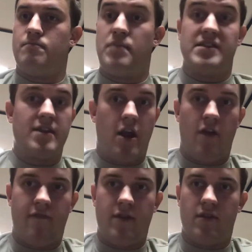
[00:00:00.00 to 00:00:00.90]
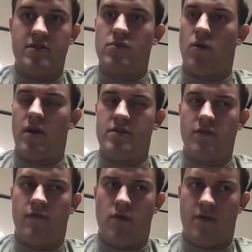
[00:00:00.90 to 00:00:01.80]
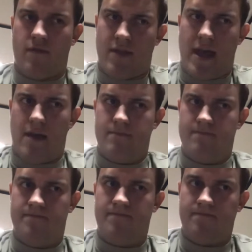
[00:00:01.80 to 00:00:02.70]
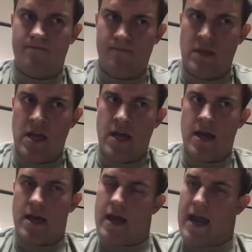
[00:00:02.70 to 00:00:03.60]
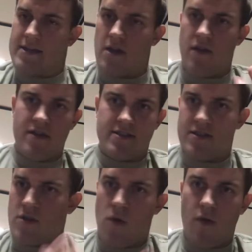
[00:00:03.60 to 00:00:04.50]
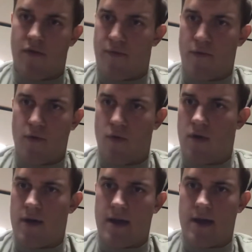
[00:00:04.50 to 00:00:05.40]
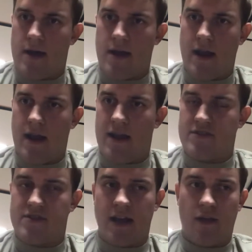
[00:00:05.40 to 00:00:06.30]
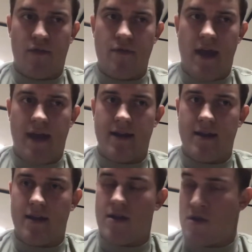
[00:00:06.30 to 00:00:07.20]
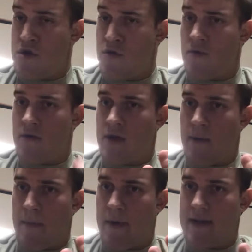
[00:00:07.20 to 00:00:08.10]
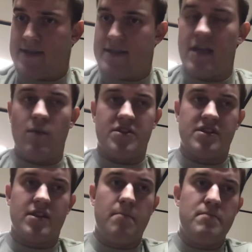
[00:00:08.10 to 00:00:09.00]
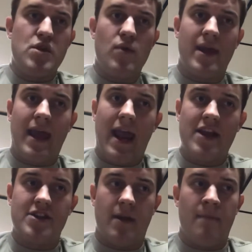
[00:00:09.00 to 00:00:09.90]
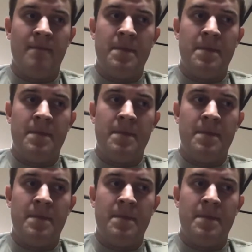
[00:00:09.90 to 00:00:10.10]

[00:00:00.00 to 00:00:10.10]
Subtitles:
best airfield, so on and so forth with that. As all this is going through, as you're cycling through that, you come up on C, which is communication.